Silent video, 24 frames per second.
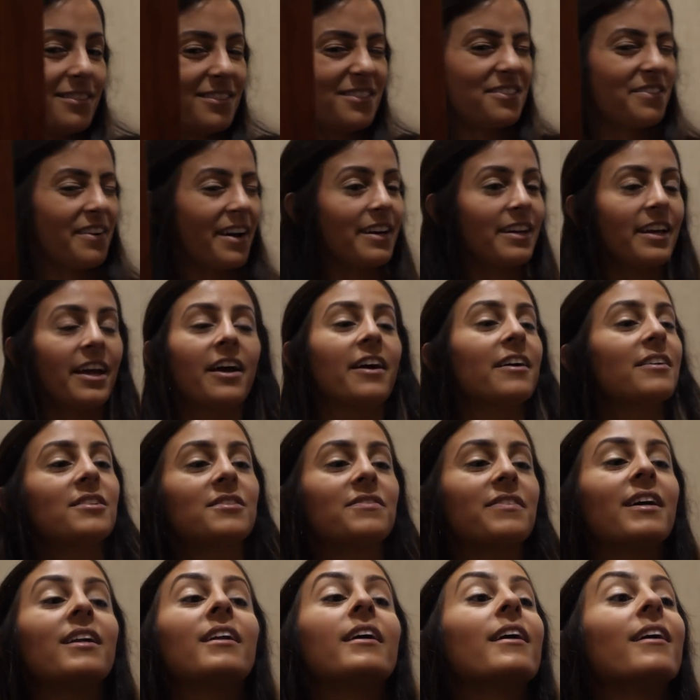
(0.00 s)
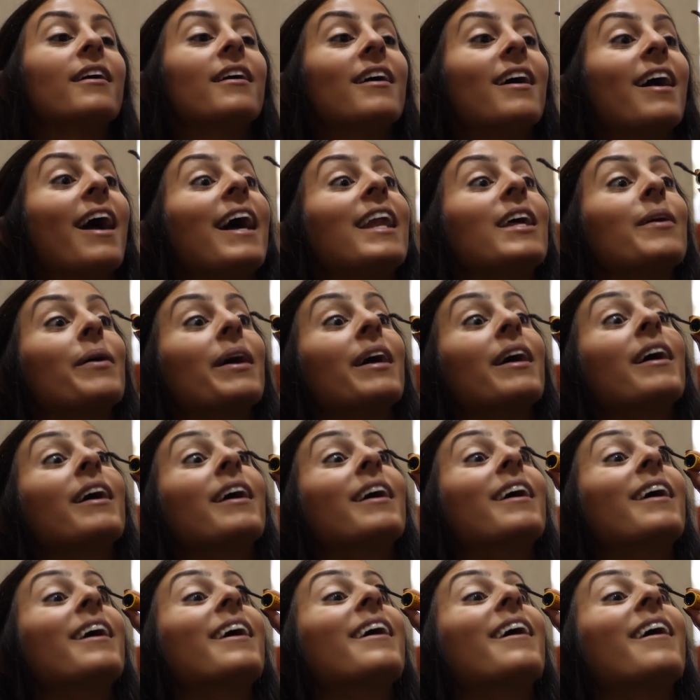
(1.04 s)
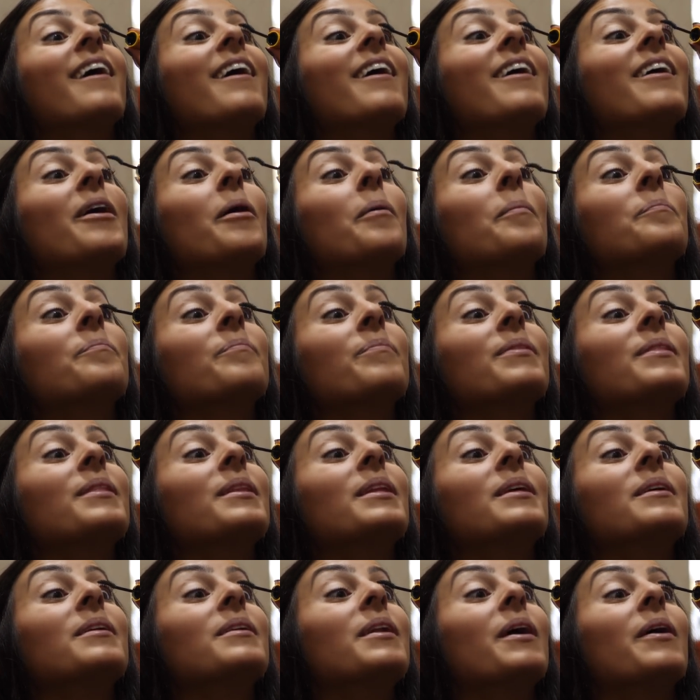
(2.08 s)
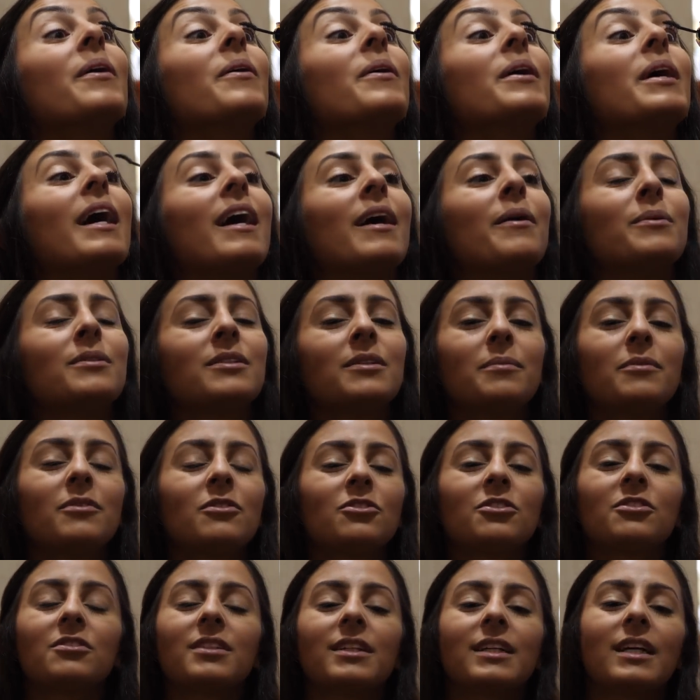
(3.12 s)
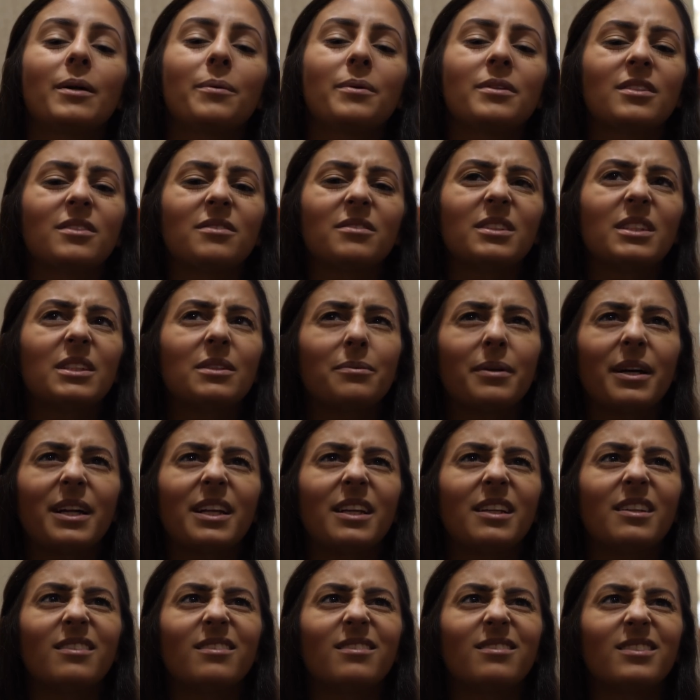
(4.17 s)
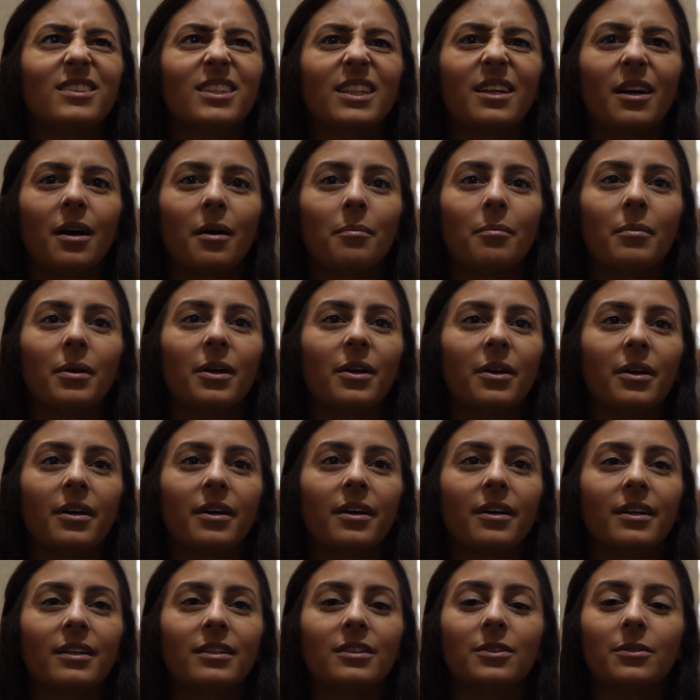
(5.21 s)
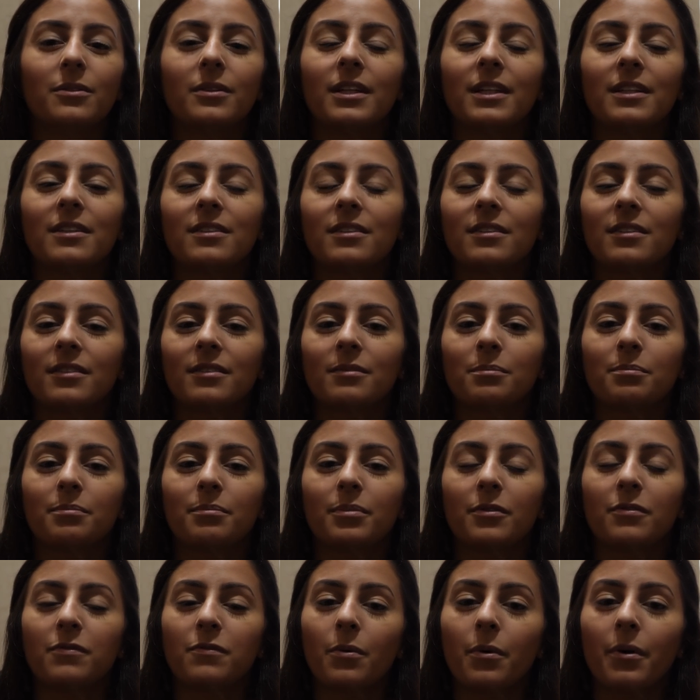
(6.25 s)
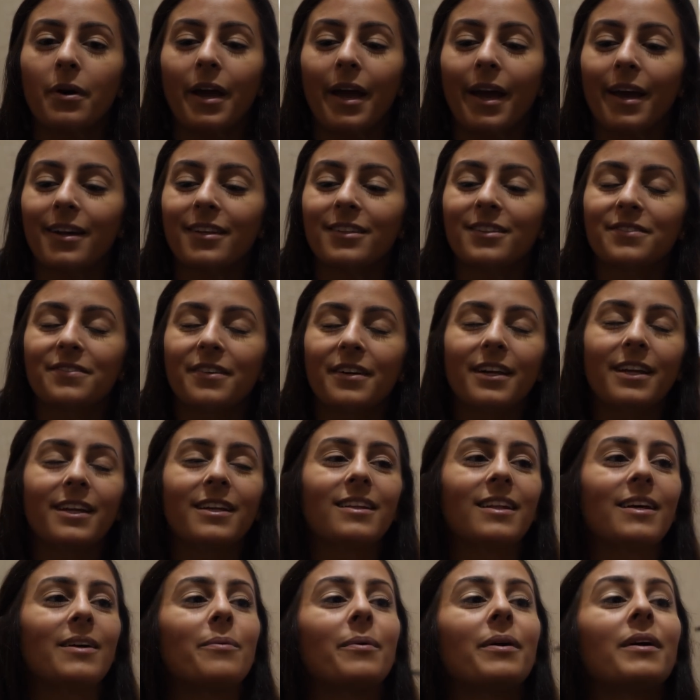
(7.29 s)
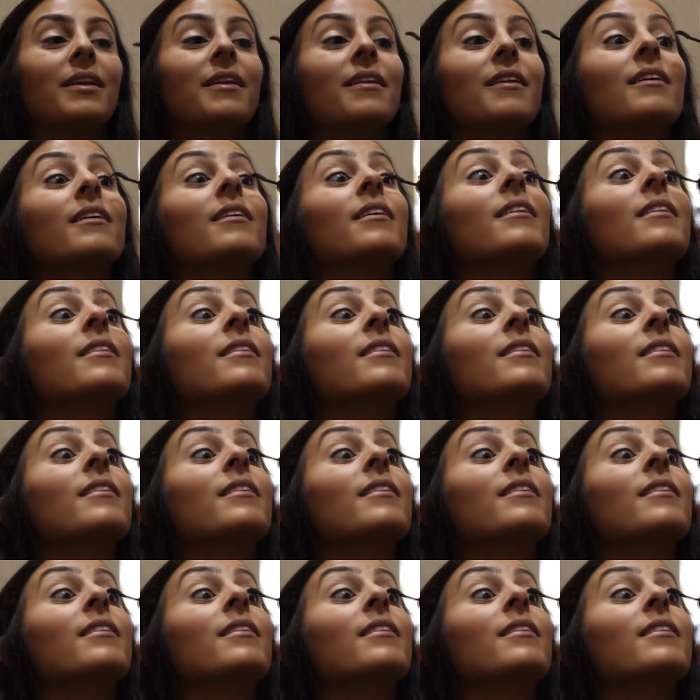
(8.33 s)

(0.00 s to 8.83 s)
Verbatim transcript: It's fine, Gary, it's fine, Gary. Anyway, um, no, it was almost just like I wasn't really ready to come here and do this beforehand. It's funny, like when